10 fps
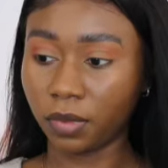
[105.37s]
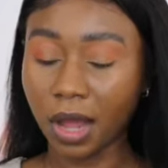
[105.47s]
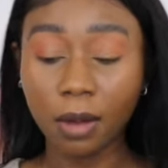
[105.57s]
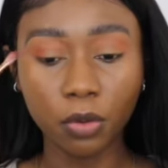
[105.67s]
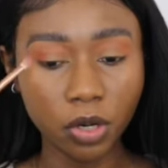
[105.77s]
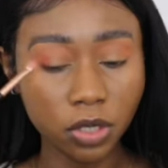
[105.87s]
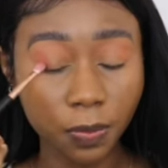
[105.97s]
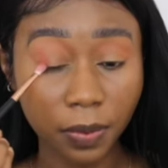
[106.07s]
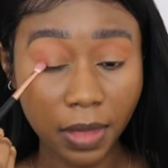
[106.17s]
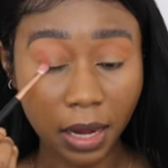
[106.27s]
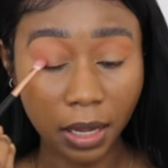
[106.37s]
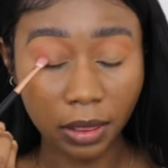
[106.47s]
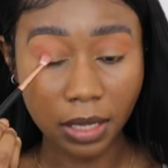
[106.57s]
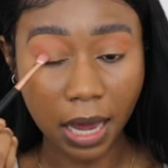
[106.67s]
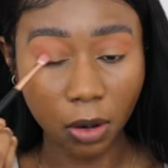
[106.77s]
I'm going to put that
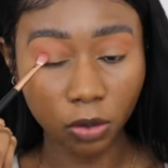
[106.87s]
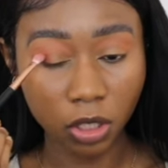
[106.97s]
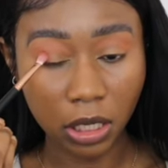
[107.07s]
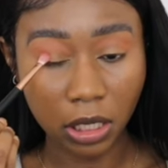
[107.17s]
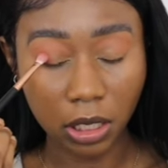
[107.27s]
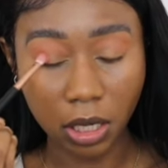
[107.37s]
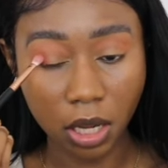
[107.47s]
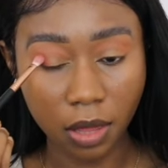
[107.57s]
in the outer lid